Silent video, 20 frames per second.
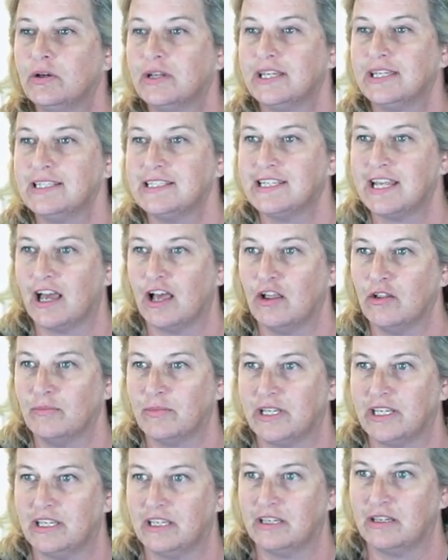can tell
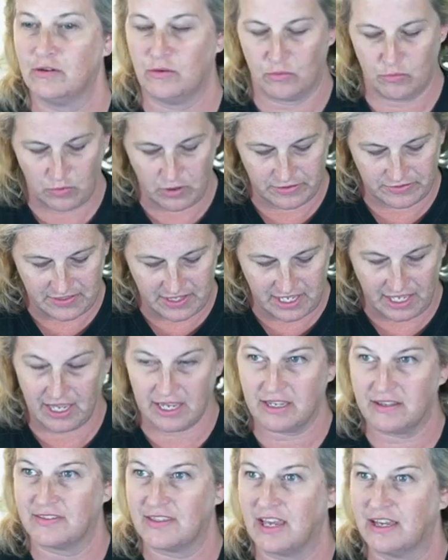me what the
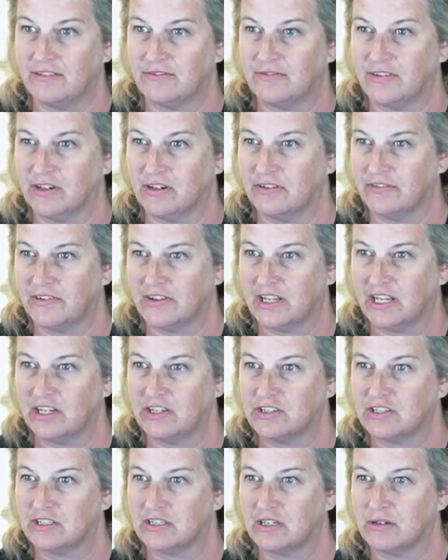heck that
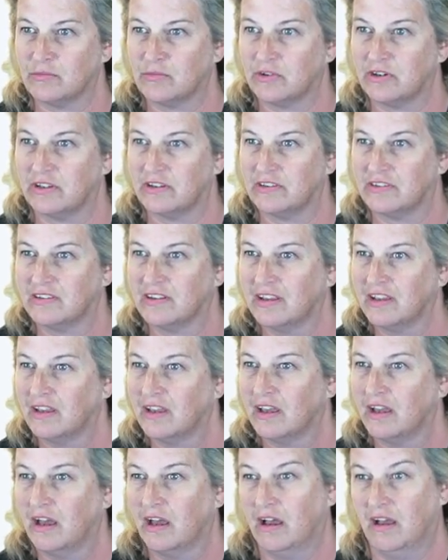verification number is?
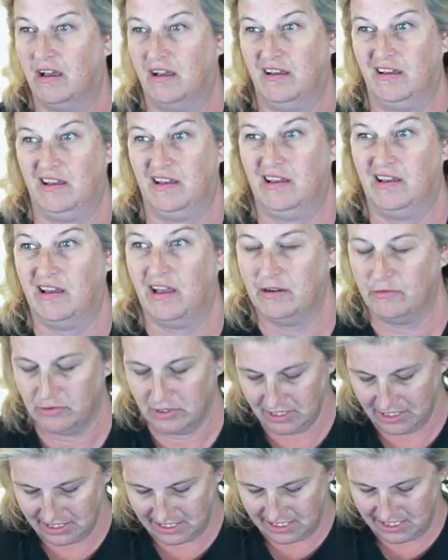Uh, I
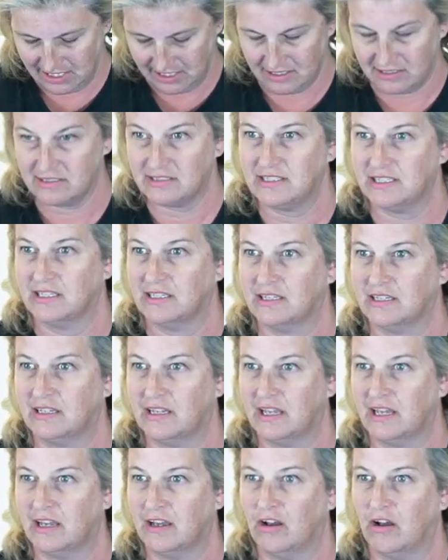really can't see it
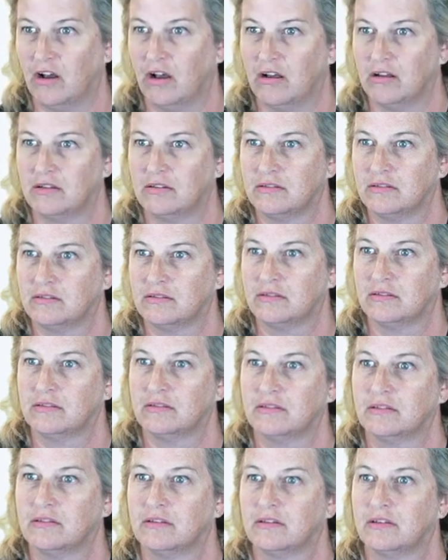at all.
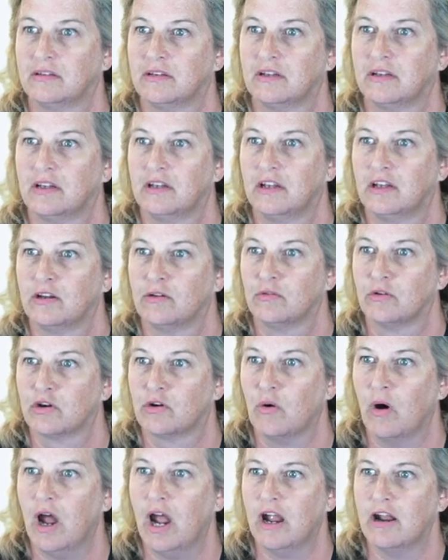
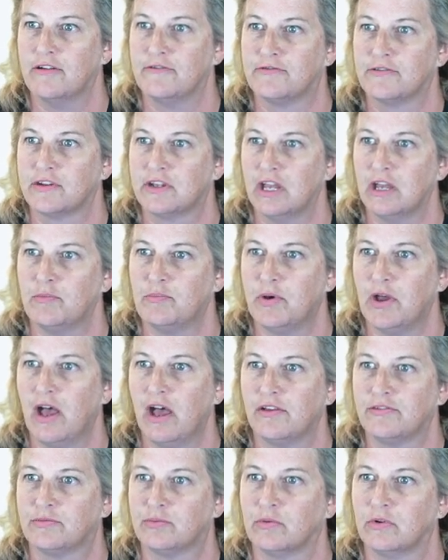Required, forget
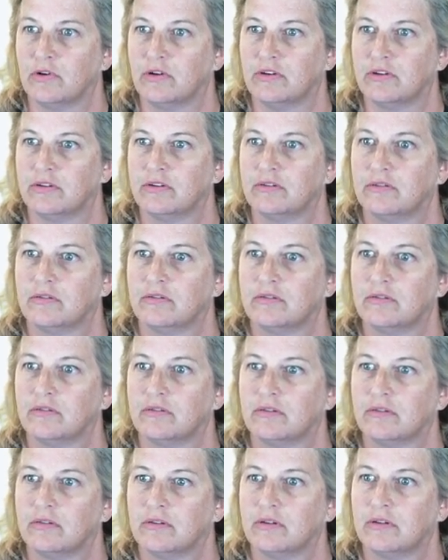password.
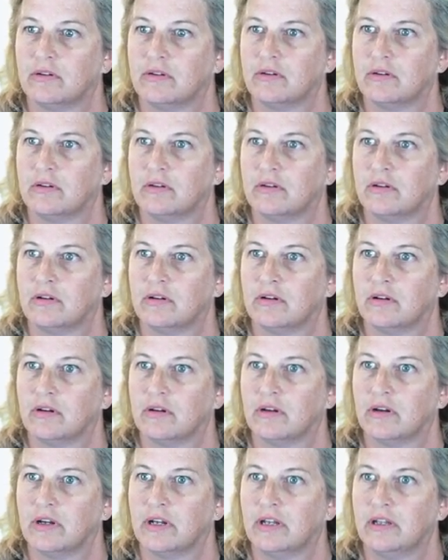All
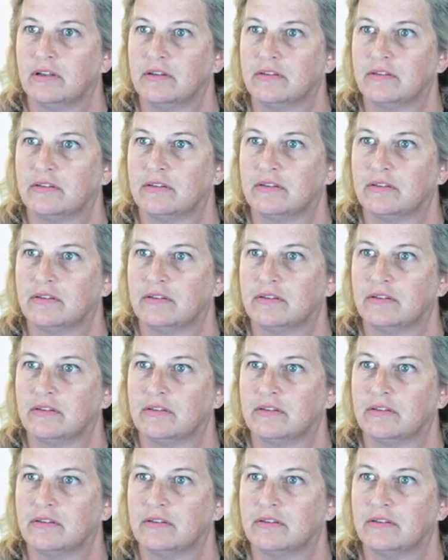right.